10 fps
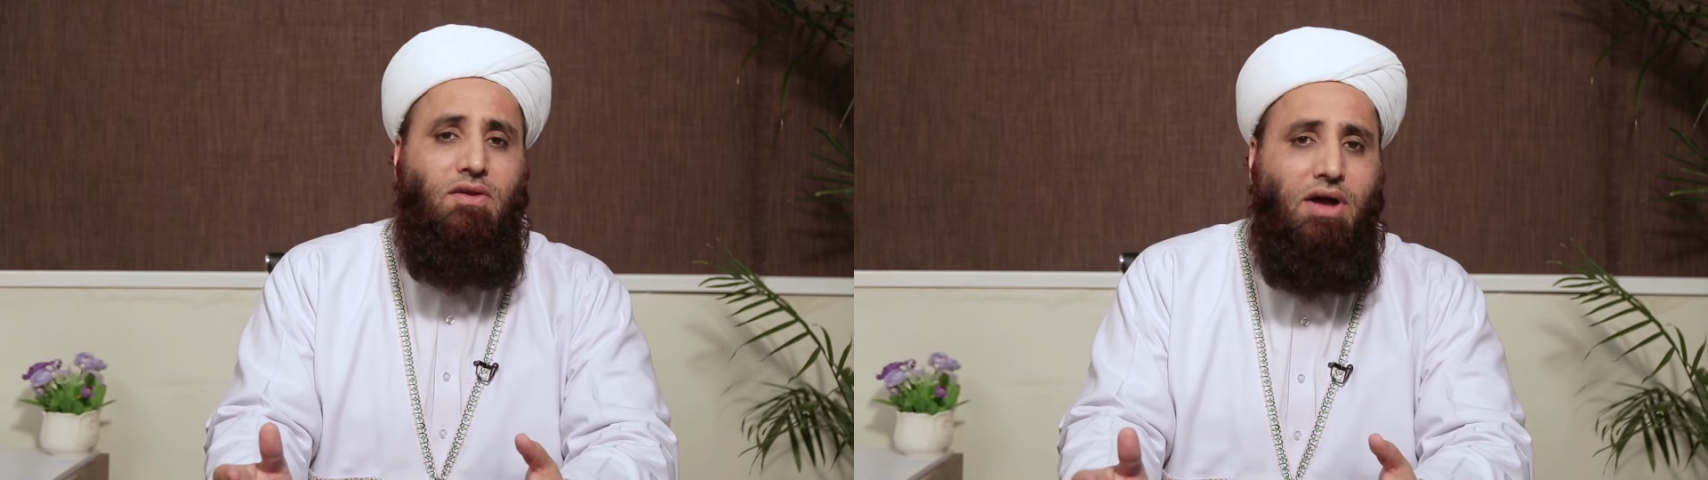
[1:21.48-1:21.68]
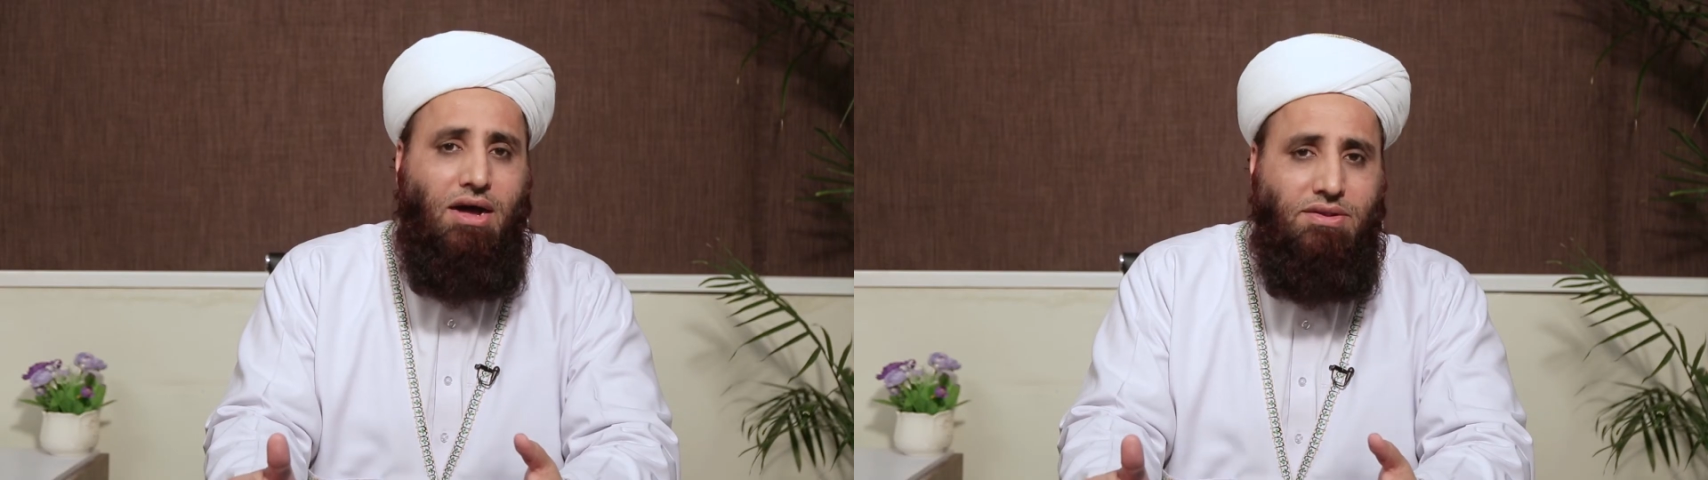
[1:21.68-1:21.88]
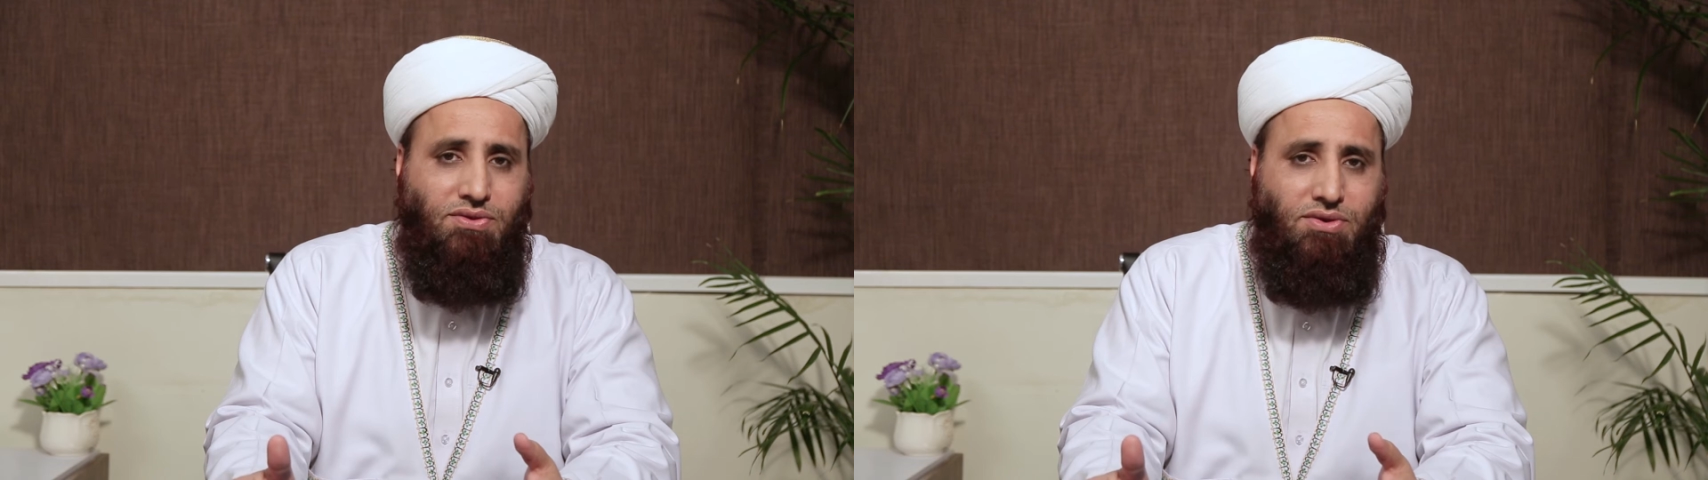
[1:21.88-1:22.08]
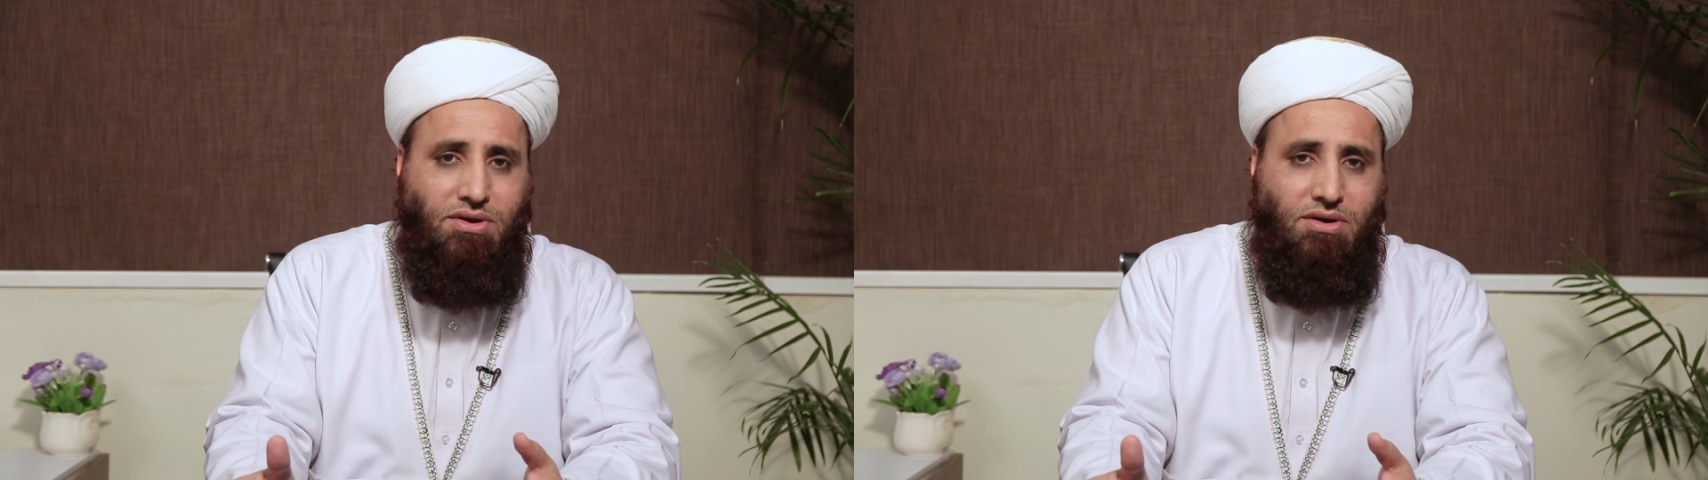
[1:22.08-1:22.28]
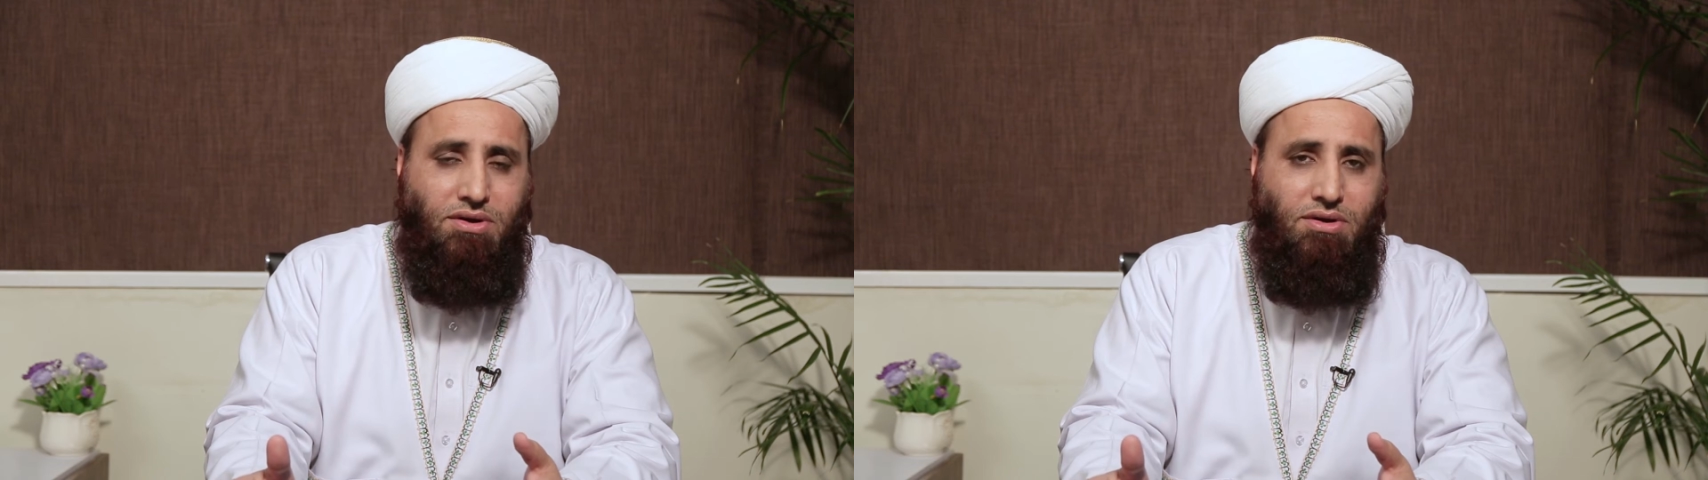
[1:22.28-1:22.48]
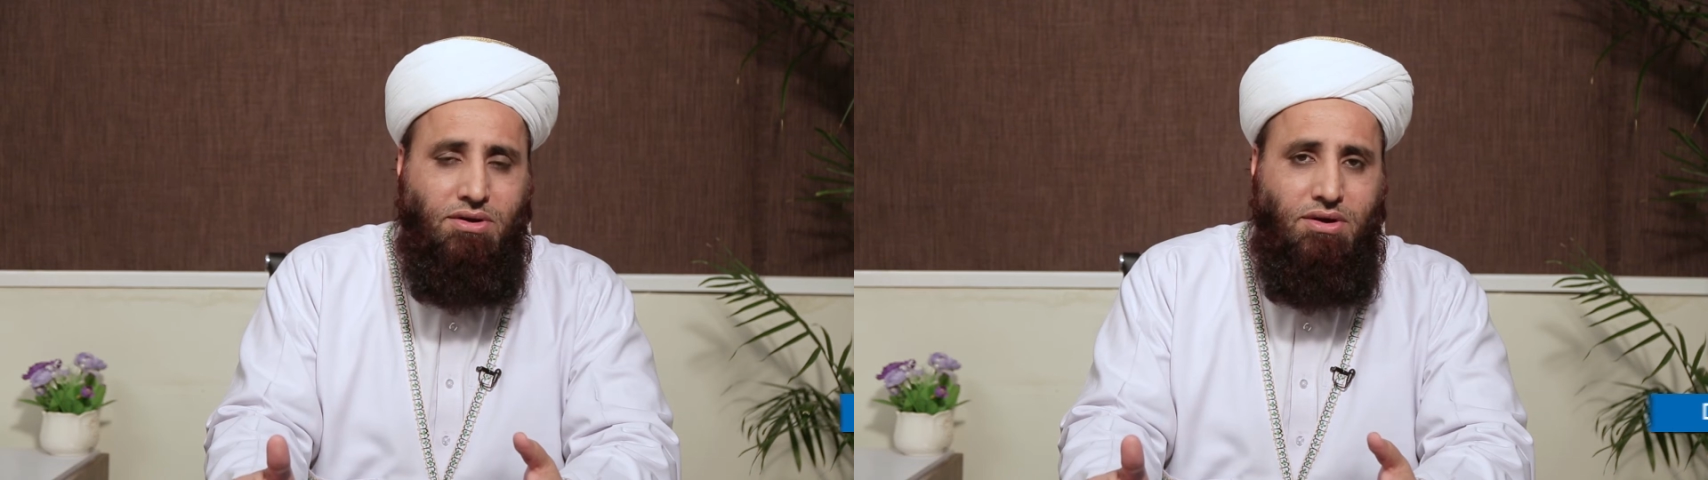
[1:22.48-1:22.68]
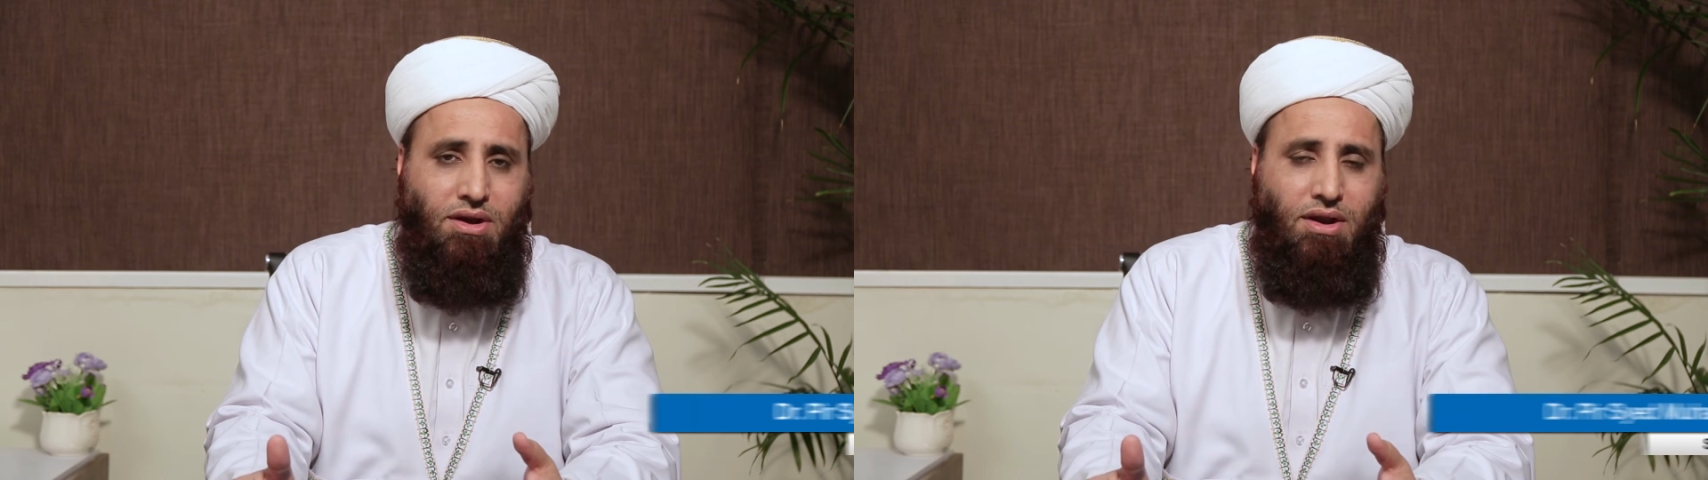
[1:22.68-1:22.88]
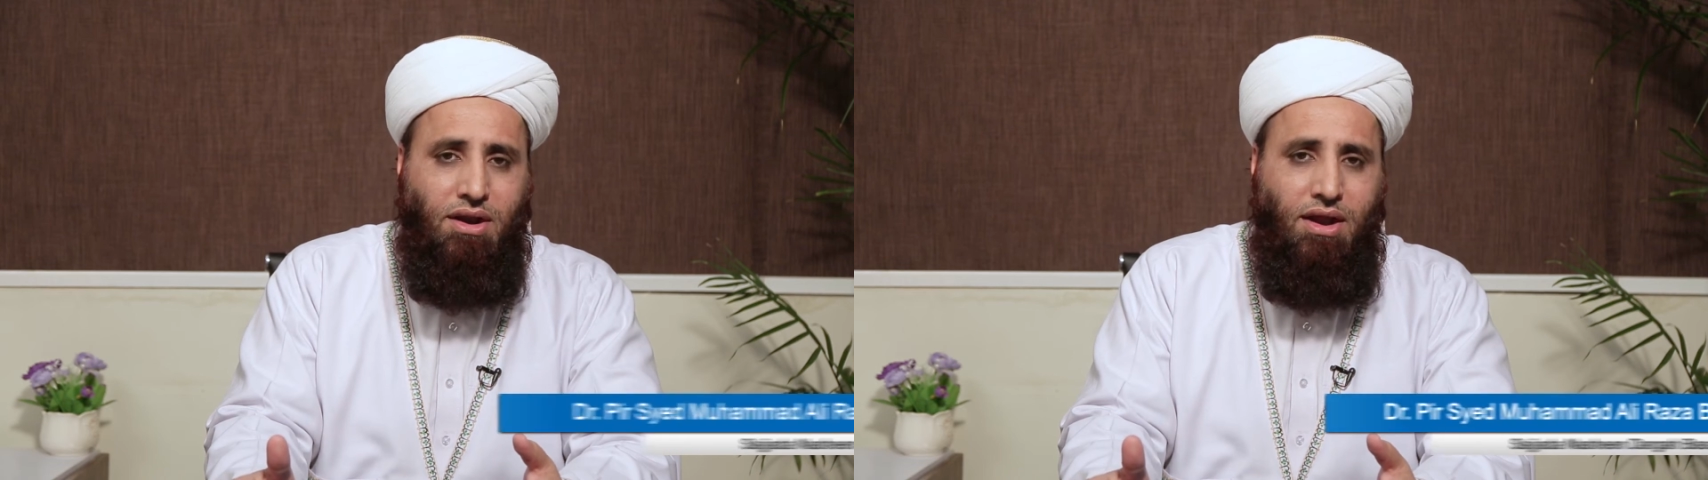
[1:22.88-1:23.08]
will answer.
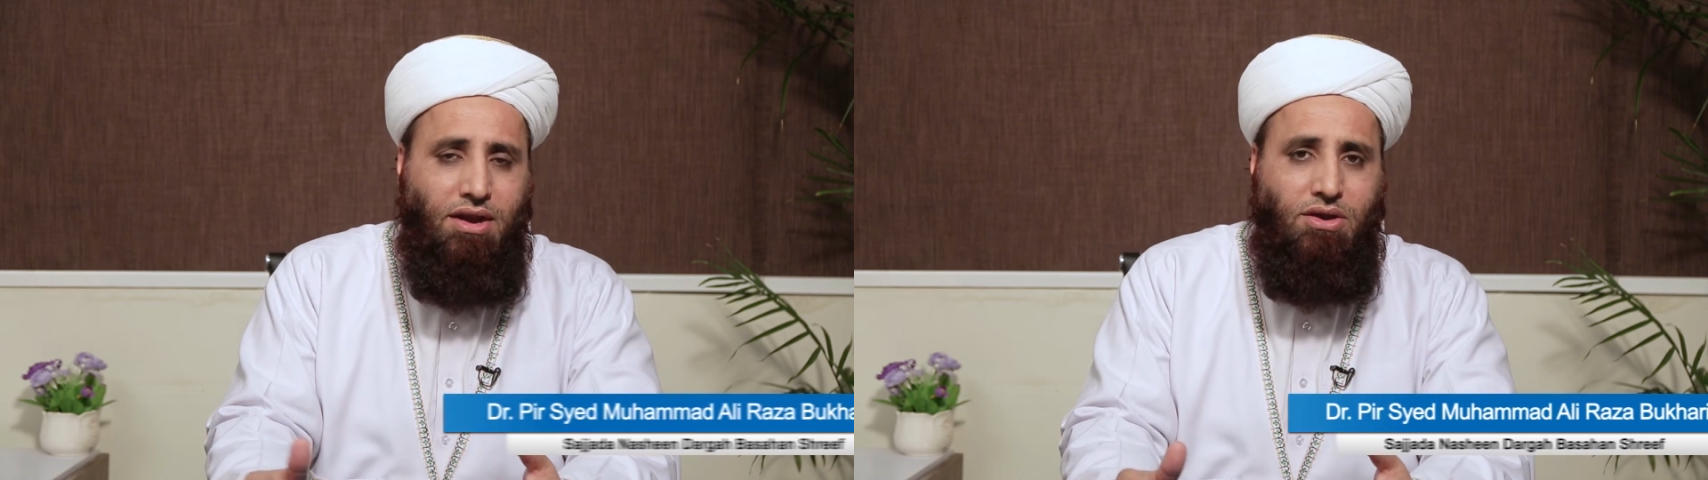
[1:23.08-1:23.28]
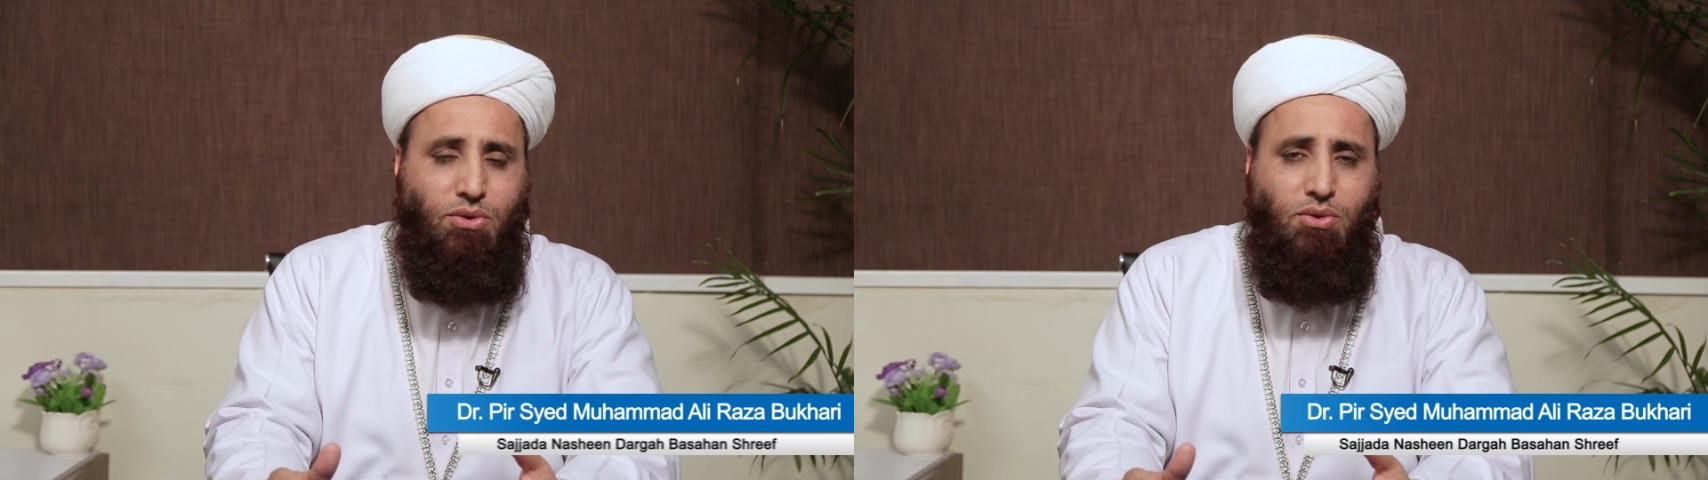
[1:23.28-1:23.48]
And